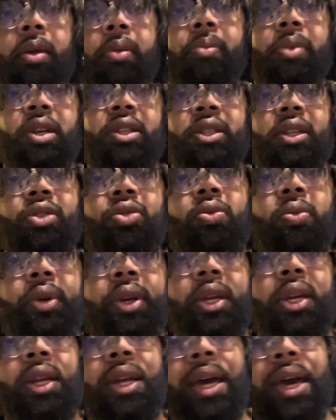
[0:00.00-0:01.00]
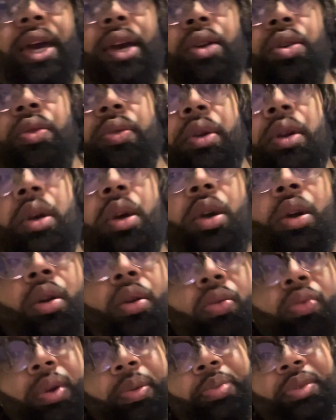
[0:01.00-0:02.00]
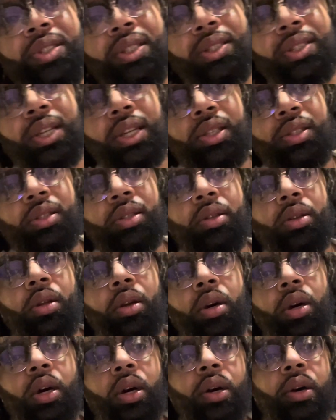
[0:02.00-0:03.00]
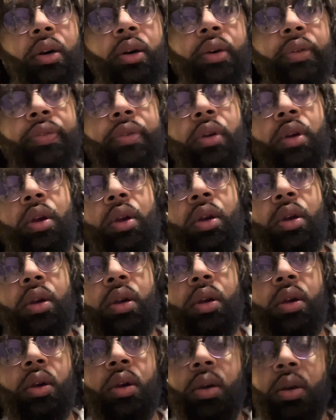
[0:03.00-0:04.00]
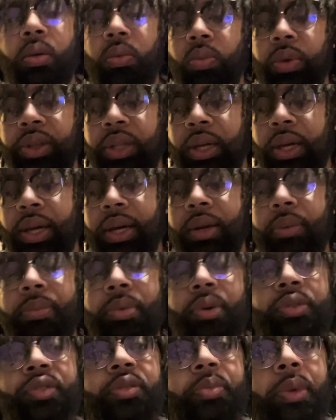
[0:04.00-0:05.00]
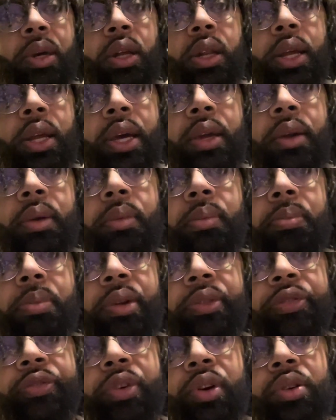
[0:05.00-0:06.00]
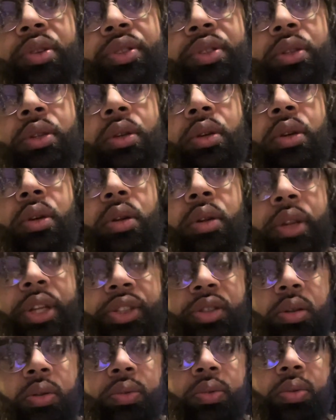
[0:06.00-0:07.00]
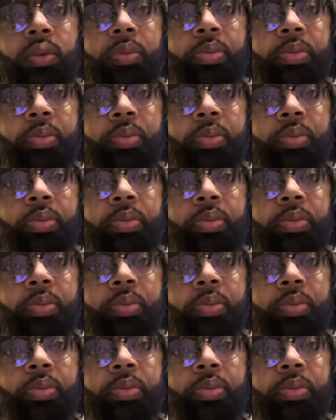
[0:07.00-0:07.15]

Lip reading: because I do want to get an accurate representation of what they kind of both smell like. But first, let's go through the